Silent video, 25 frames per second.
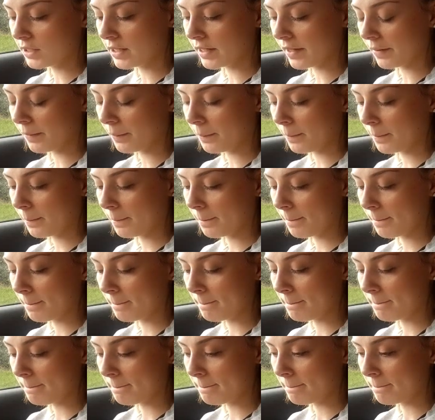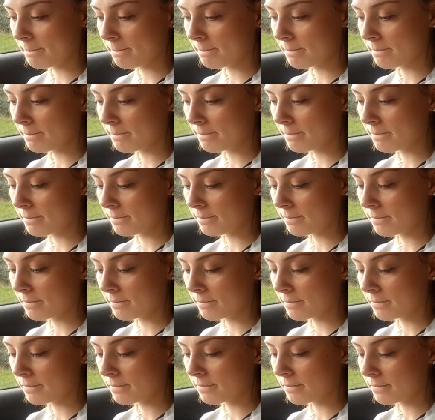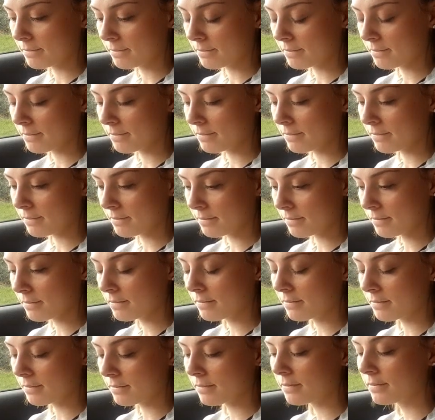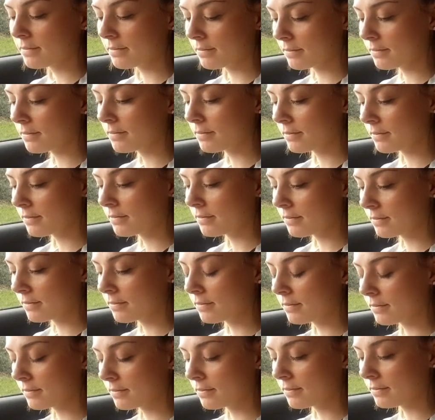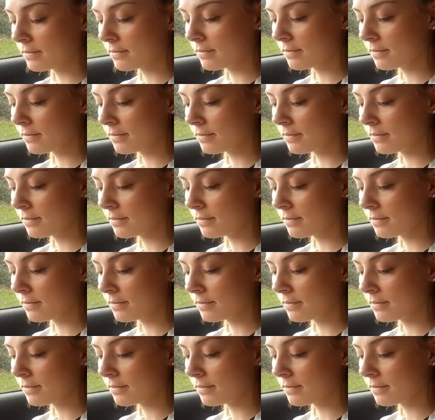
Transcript: than just holding it on top like a spade and moving it all around and hoping you